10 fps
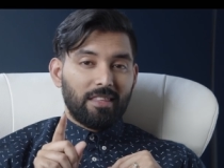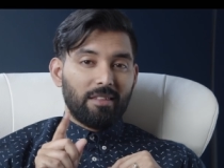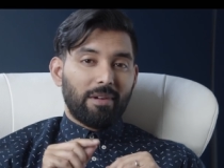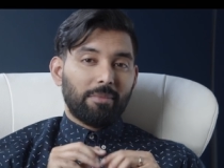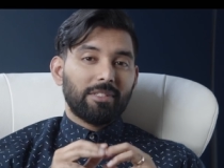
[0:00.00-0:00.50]

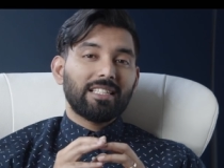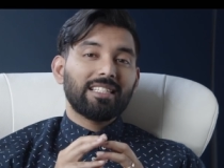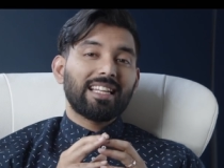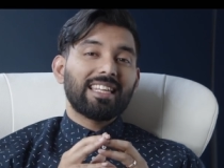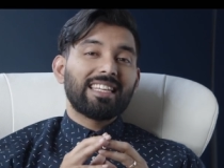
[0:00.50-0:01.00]
The Bible
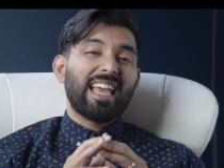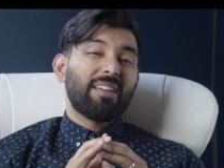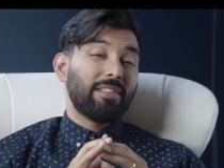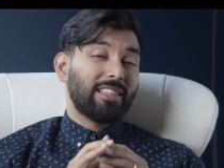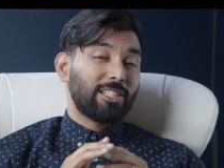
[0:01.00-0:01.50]
says that he
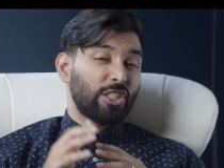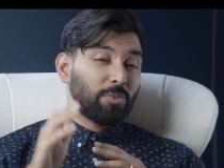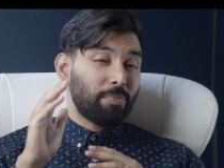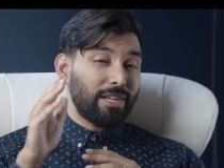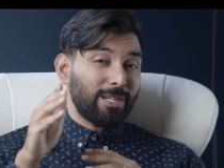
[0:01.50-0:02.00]
came in the
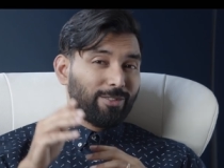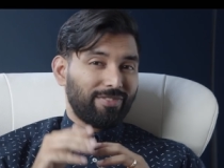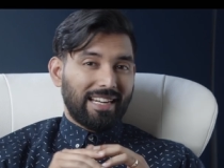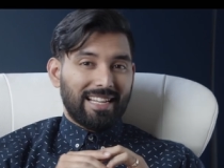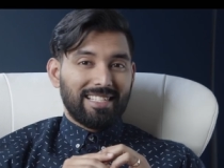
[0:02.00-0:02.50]
spirit of
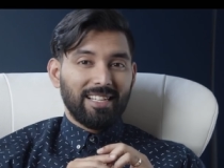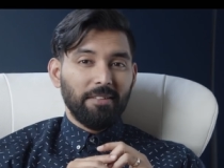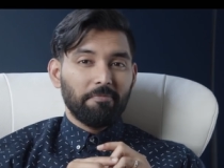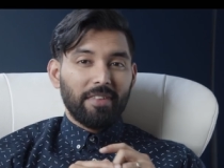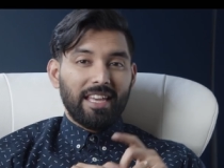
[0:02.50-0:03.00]
Elijah,
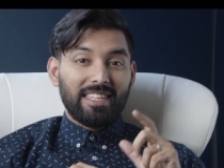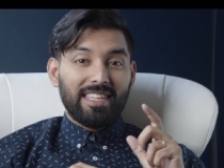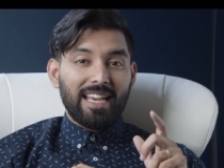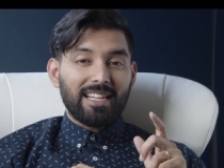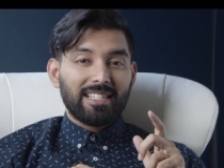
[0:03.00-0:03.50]

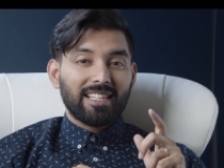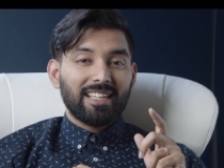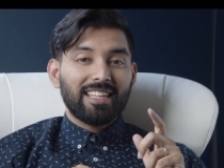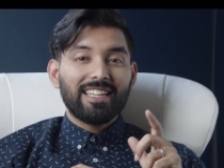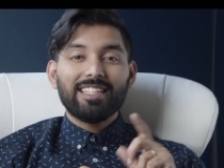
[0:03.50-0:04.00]
yet
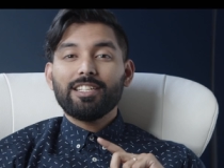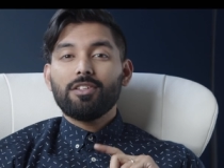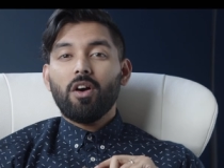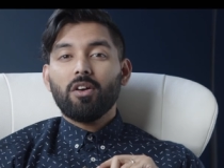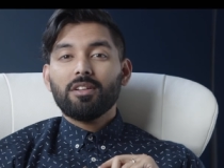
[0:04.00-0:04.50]
he did
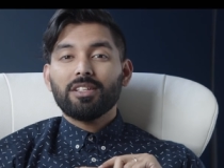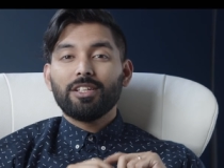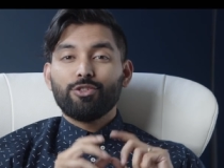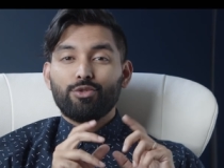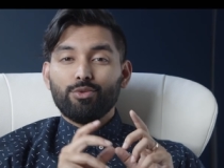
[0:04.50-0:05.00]
not
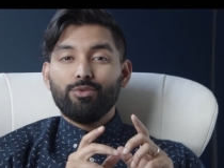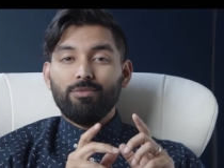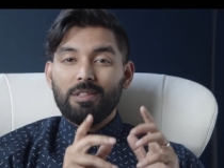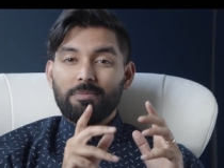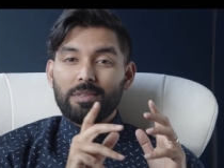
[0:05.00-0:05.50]
do
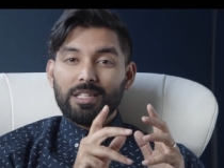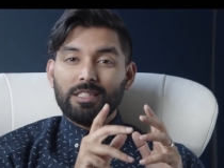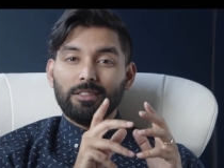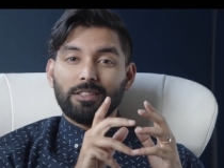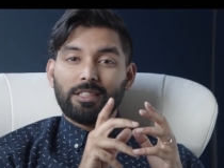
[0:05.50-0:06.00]
the
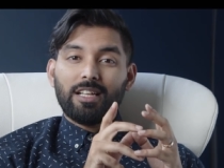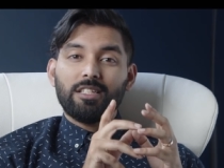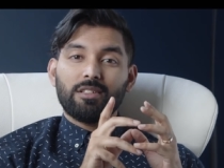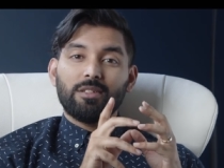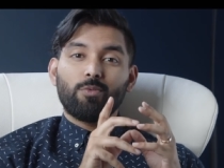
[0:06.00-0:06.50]
miracles,
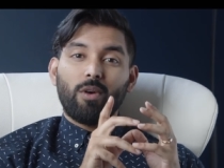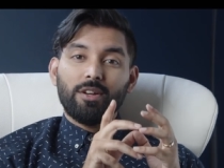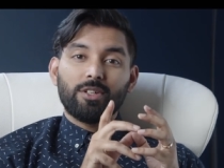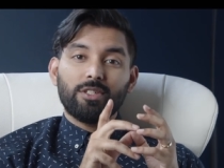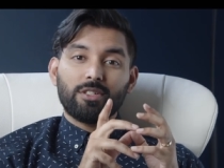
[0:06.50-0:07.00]
signs, and
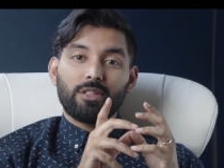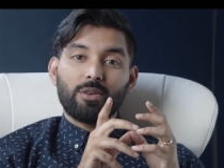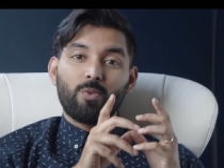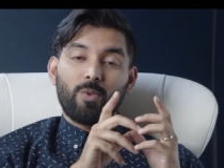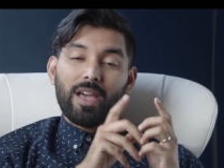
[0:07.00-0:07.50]
wonders
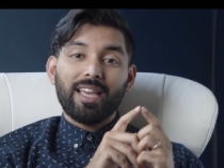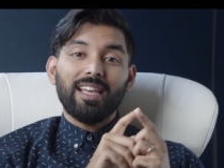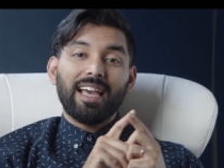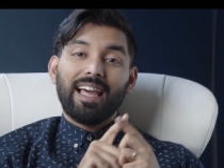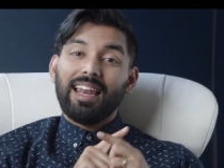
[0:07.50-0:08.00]
the
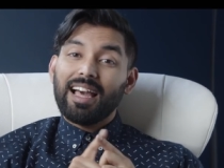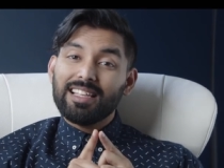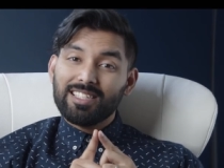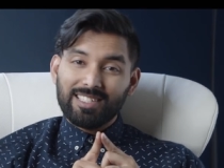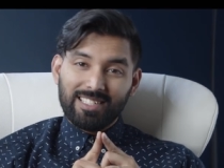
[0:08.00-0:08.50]
way
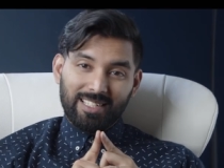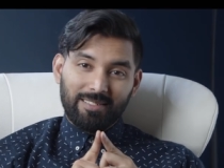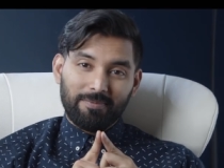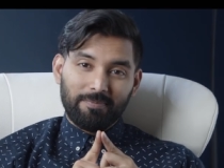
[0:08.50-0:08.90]
Elijah did.